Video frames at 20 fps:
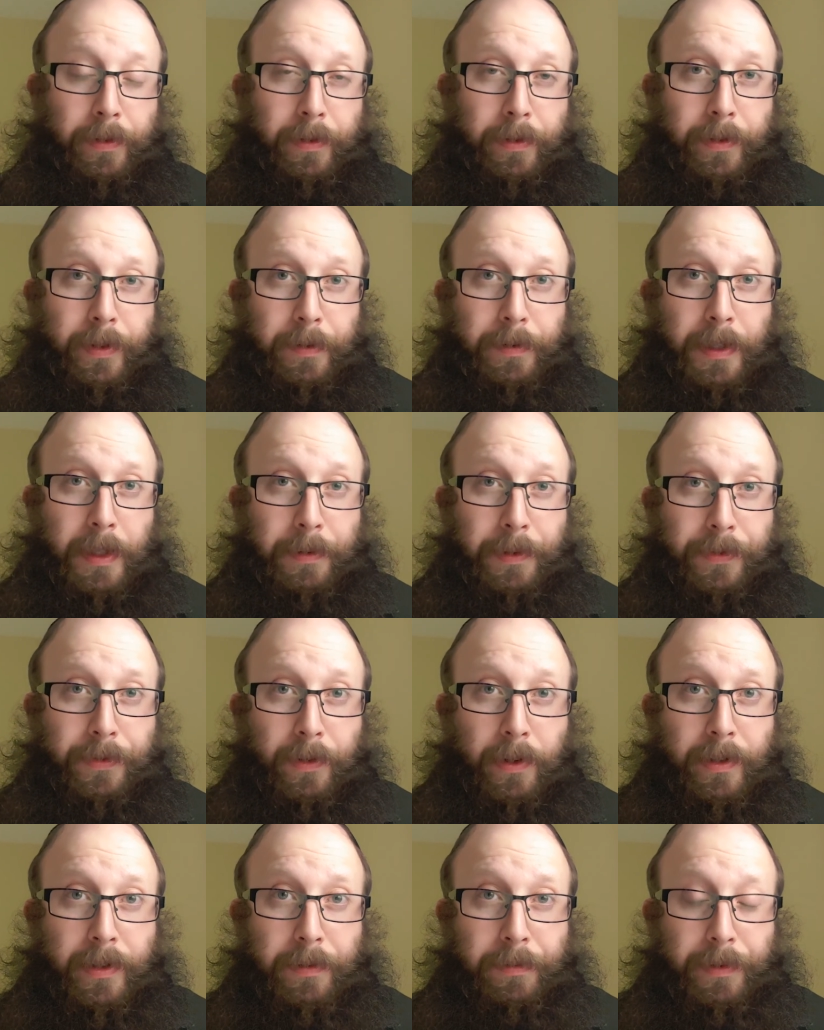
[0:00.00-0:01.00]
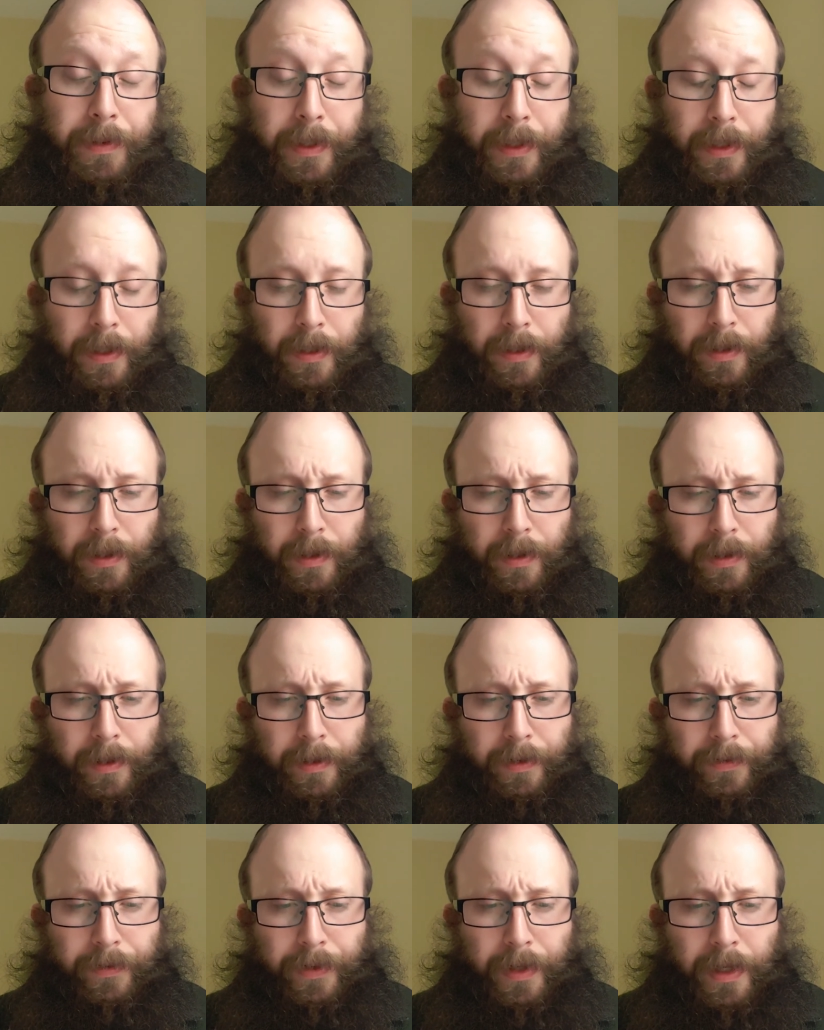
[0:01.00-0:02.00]
sometimes forcibly,
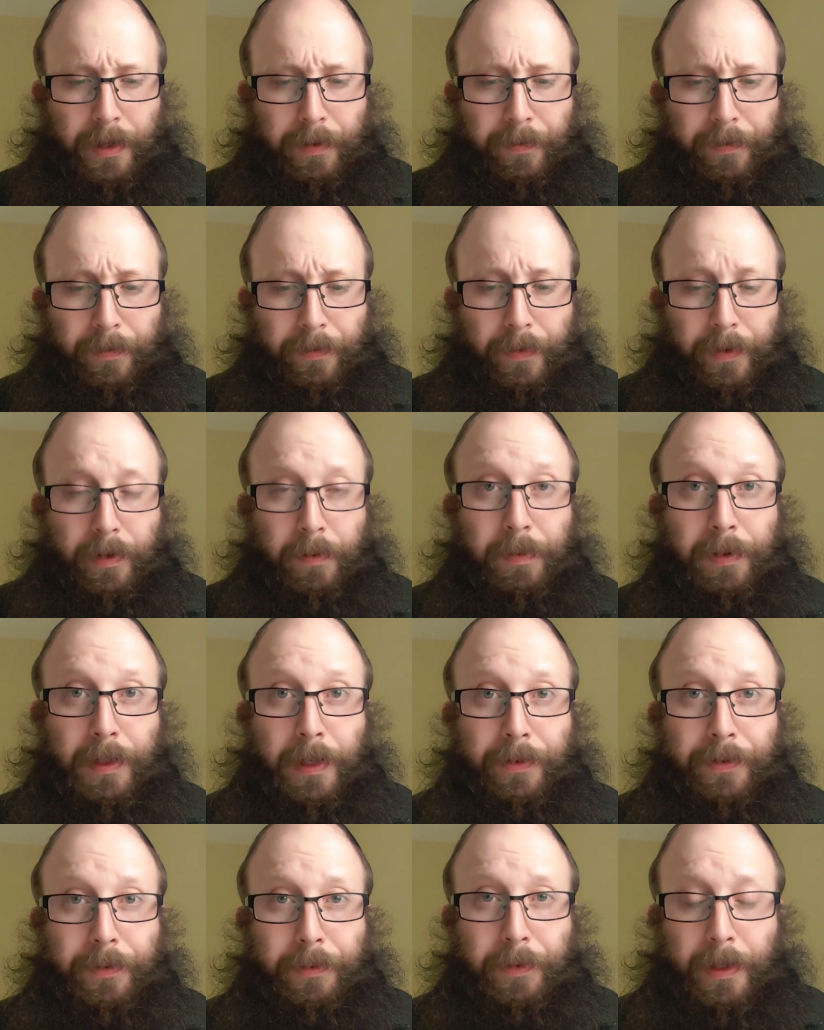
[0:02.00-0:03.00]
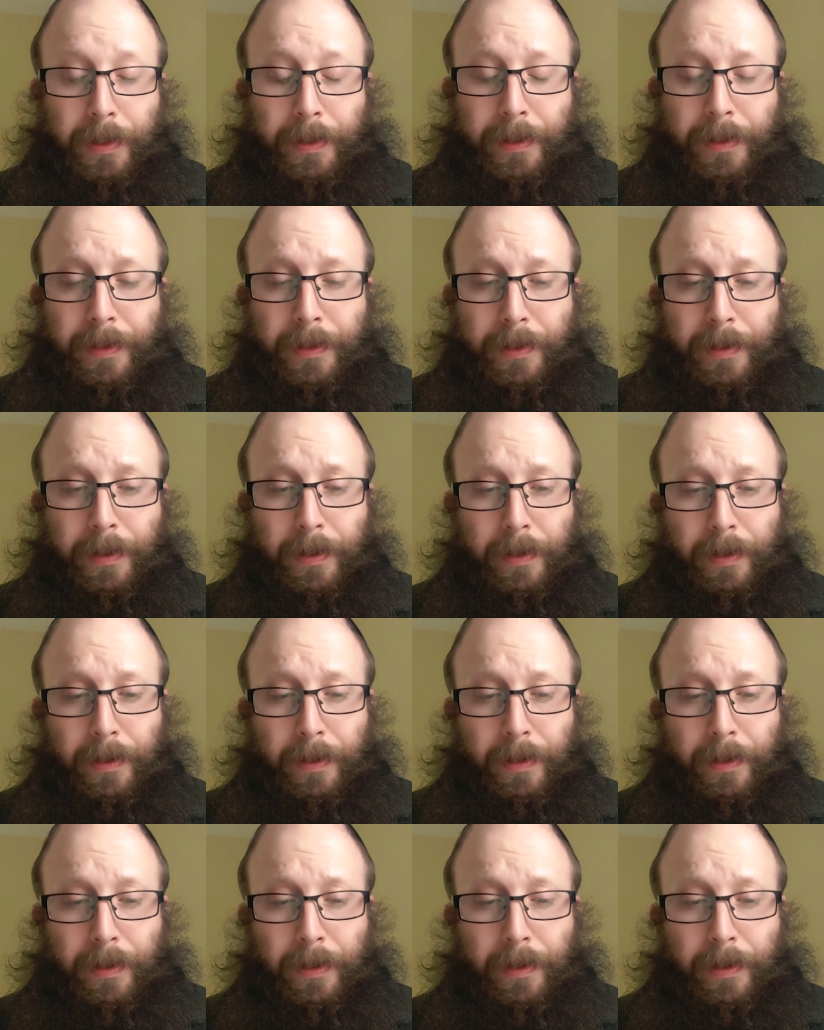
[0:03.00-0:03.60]
from their beloved ones,